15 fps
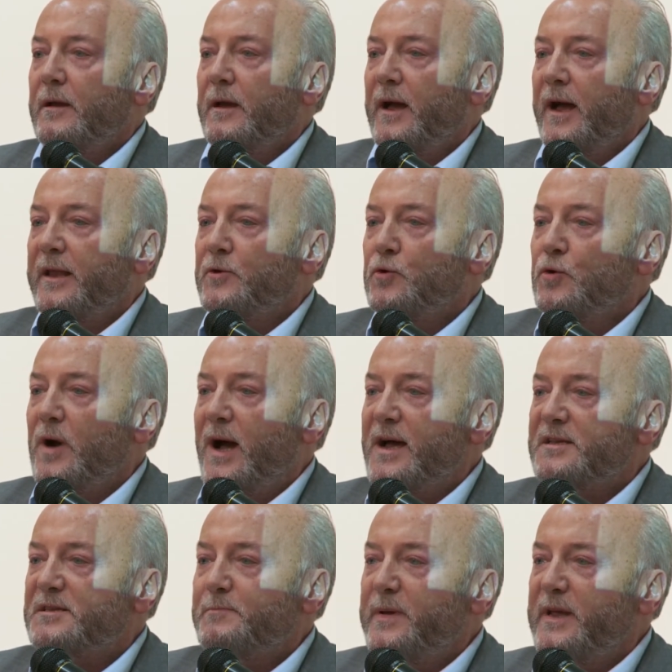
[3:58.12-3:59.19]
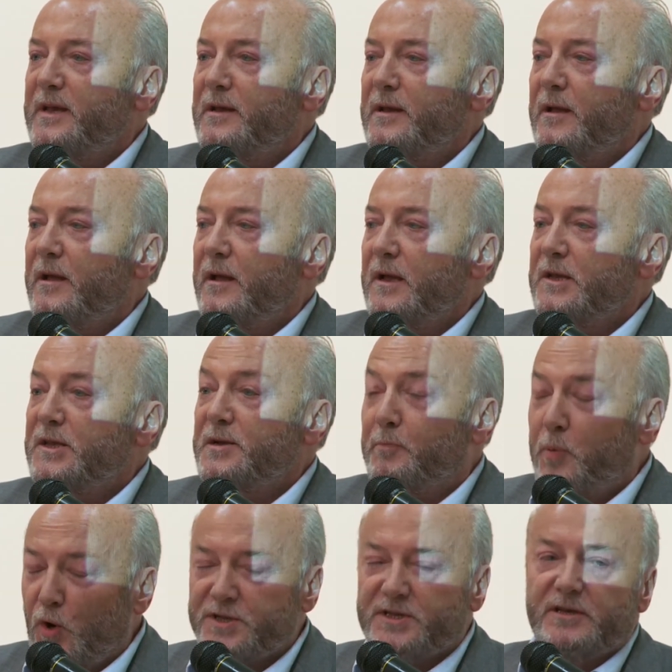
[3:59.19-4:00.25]
and who has been
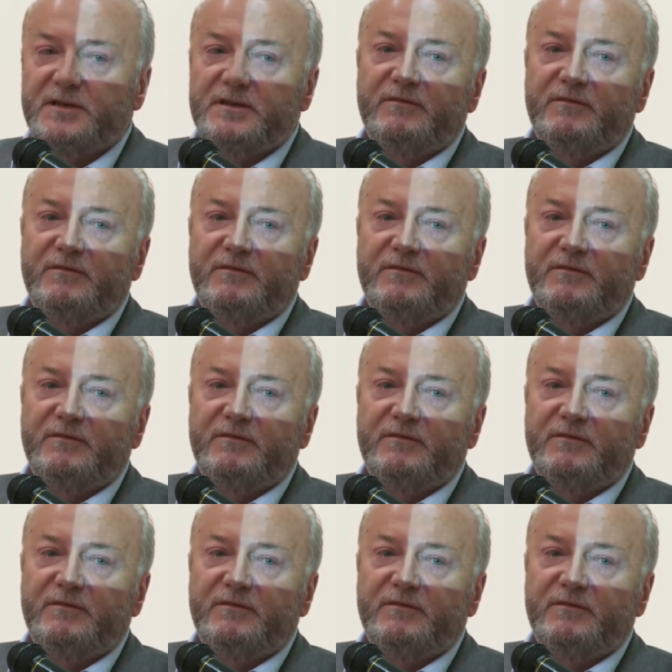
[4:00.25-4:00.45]
deported